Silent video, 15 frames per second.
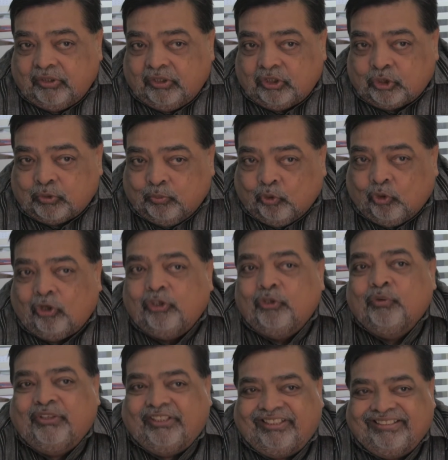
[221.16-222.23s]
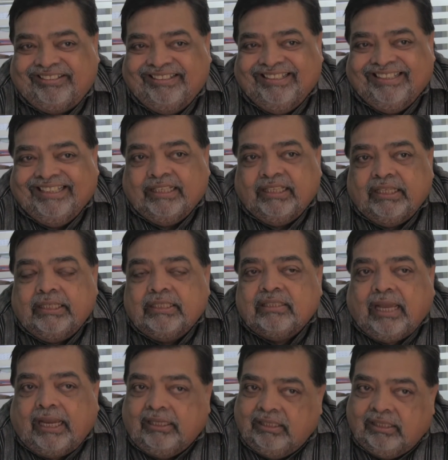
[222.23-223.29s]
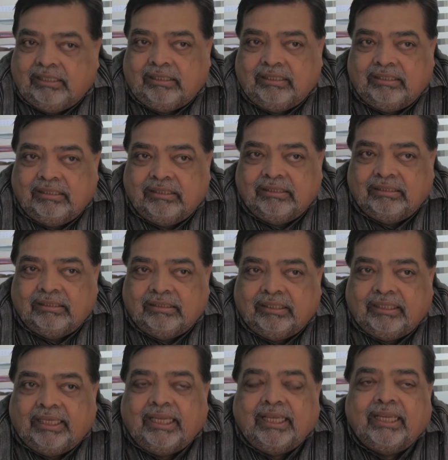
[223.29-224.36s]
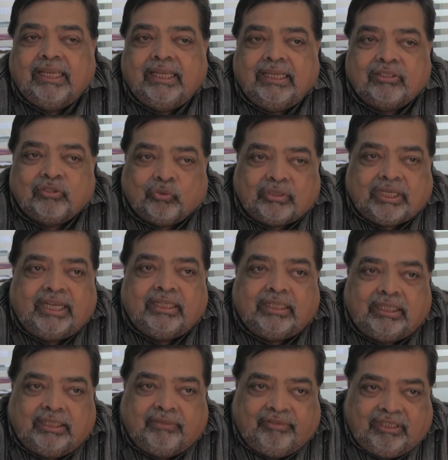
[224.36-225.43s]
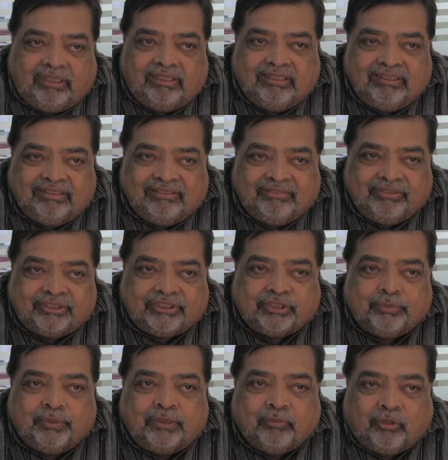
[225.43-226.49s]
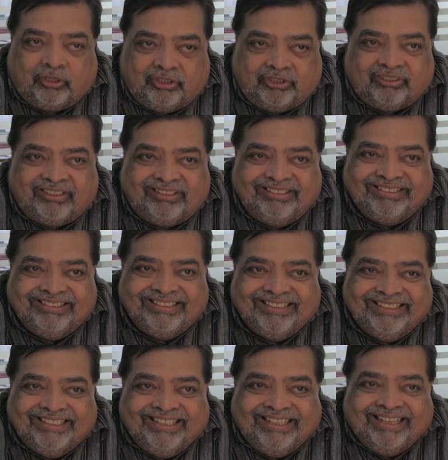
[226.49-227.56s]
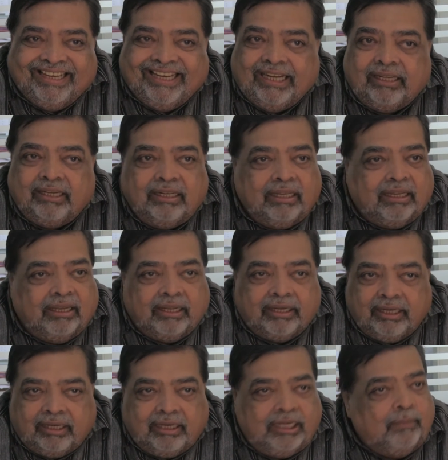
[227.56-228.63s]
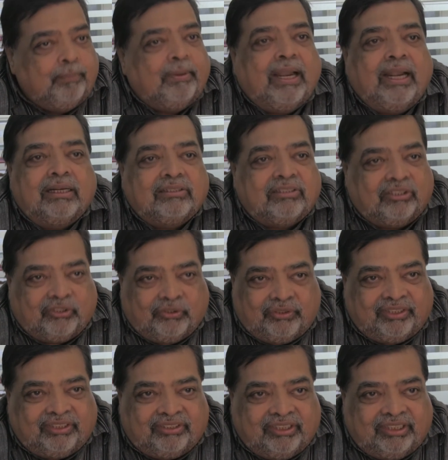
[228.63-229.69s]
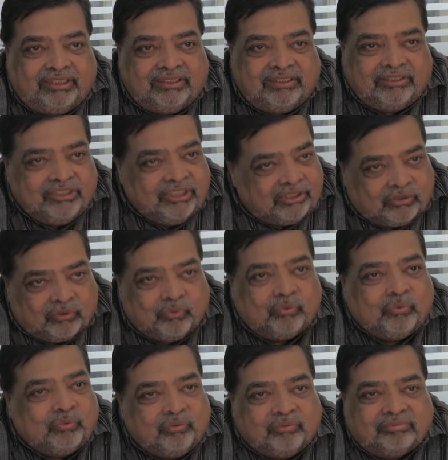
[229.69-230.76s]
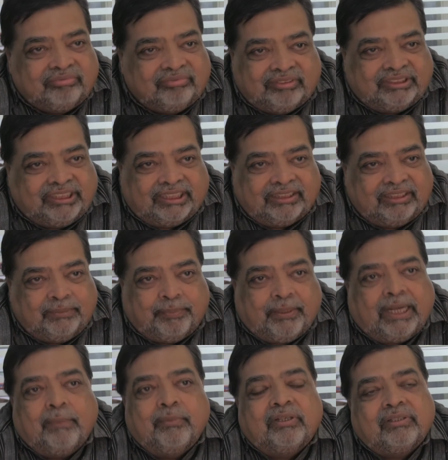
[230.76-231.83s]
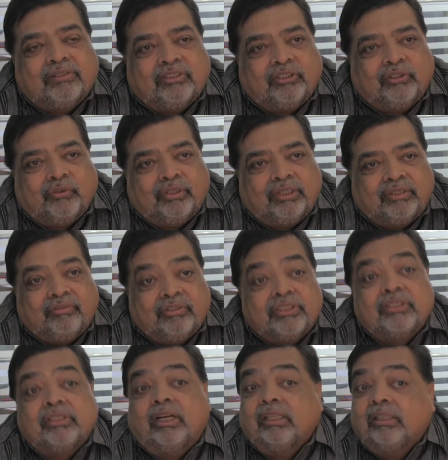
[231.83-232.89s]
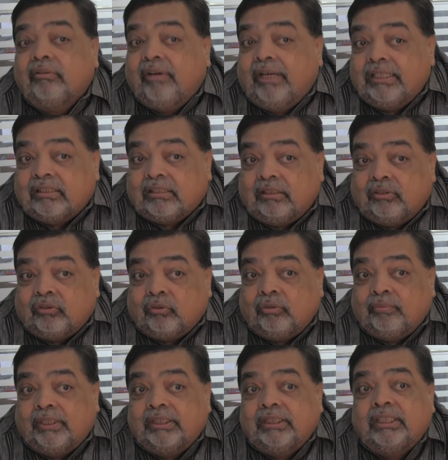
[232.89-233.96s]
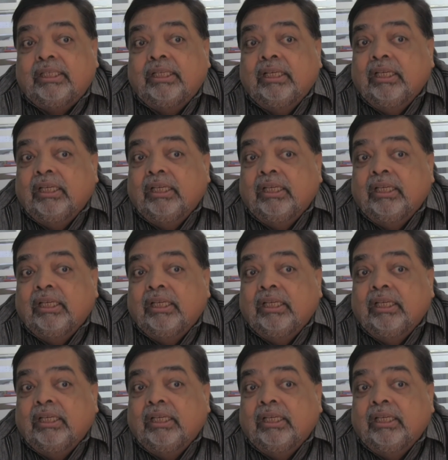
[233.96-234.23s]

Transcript: small unit is either a society evil which is being monitored and hurriedly planned security things just to check the parameter security, which is otherwise controlled by the